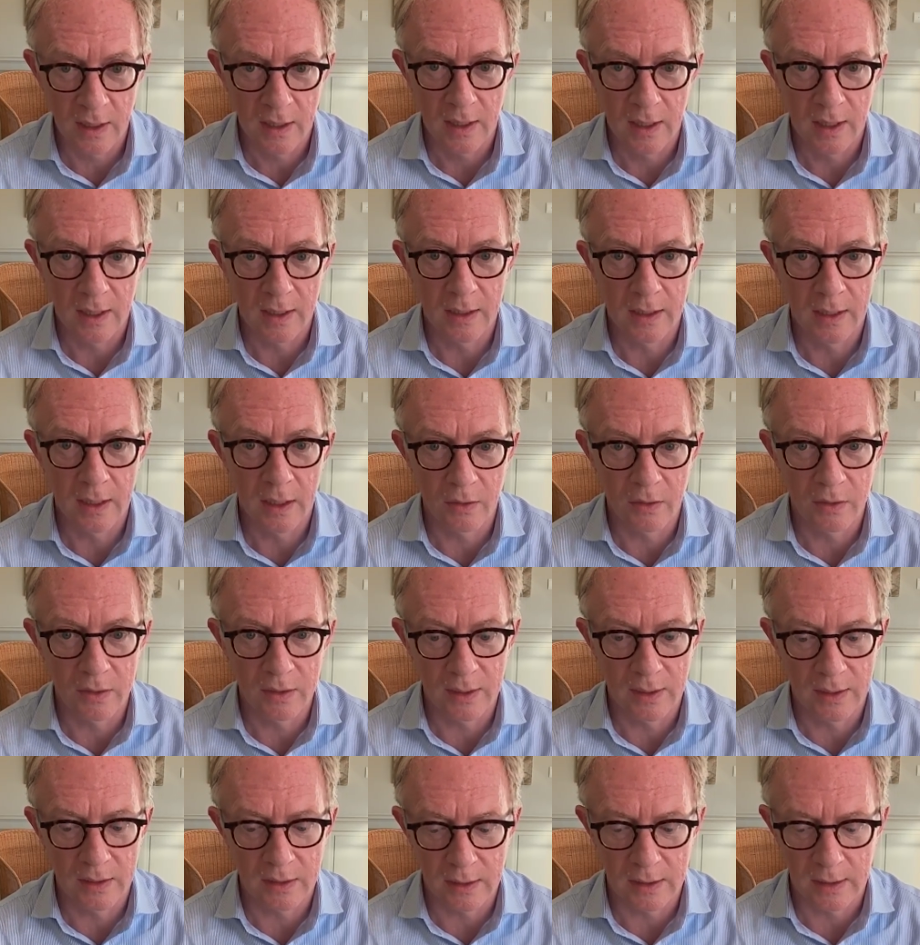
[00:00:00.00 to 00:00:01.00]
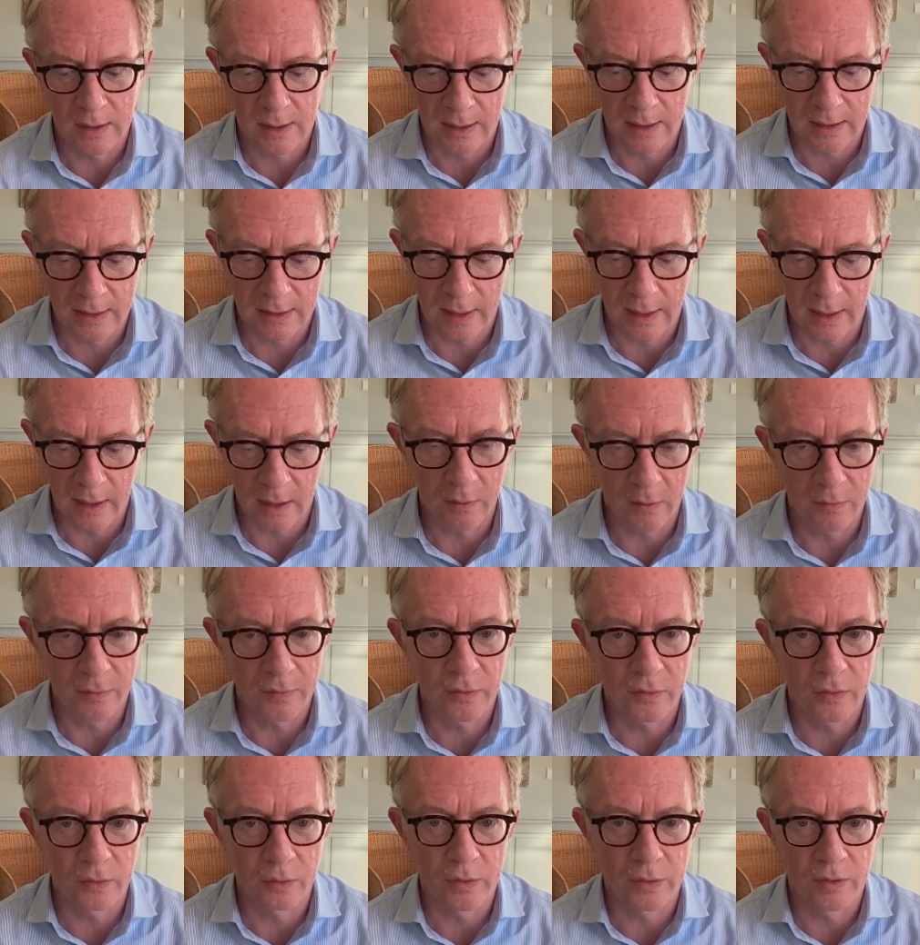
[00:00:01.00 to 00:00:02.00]
and there a test like ELF
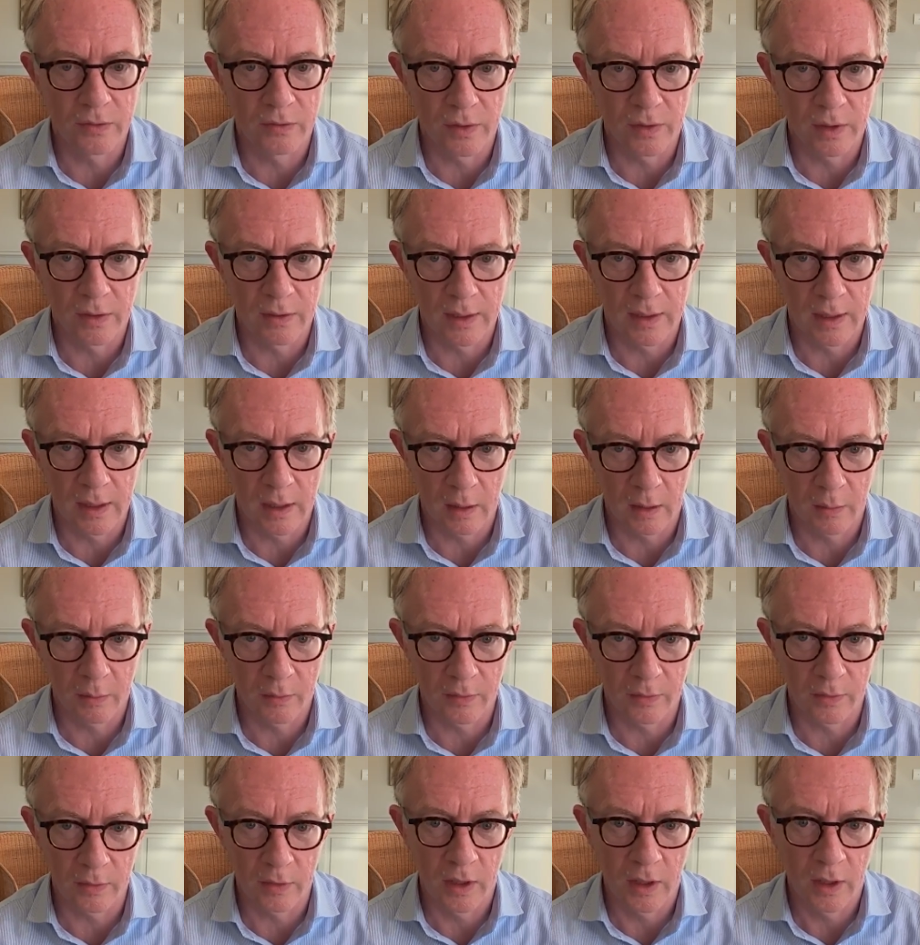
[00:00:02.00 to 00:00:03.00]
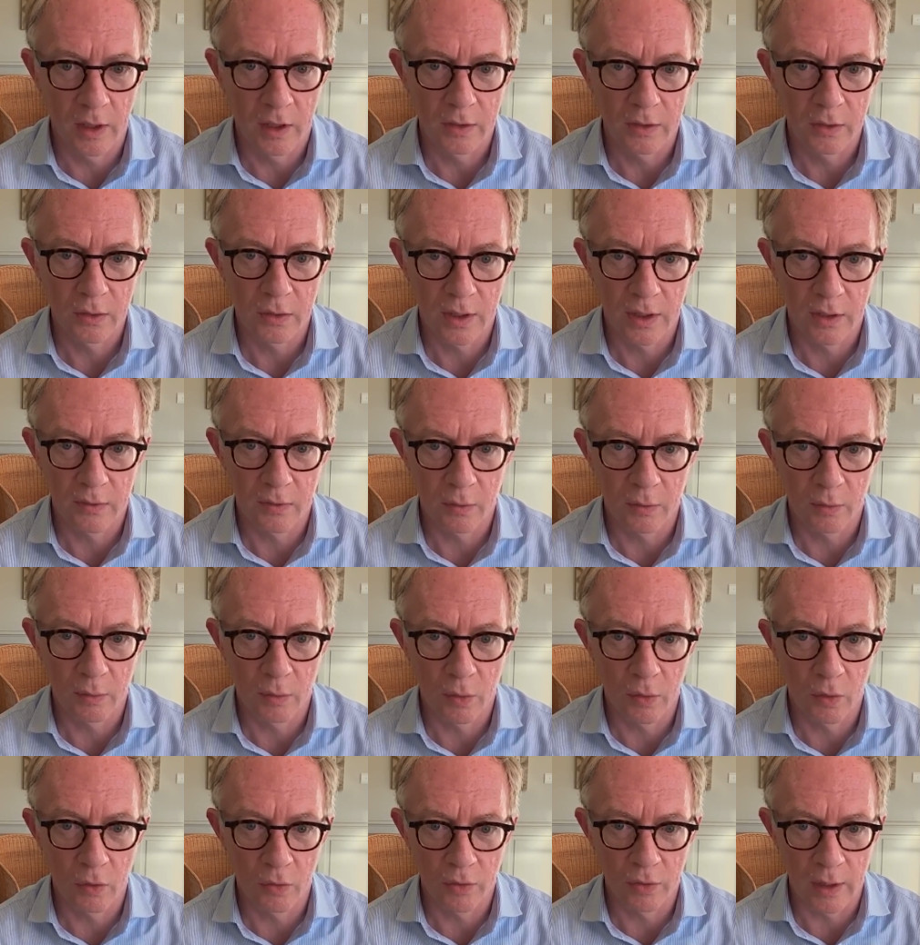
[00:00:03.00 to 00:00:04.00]
could be very helpful to have a
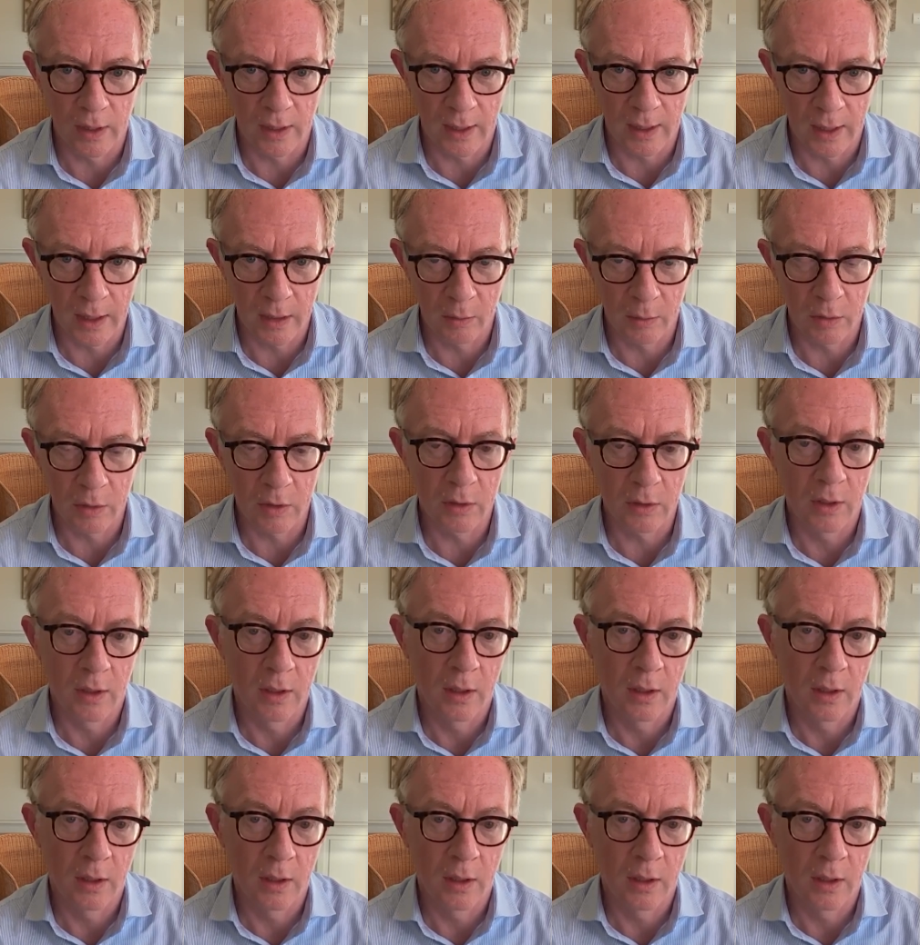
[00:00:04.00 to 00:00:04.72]
more reliable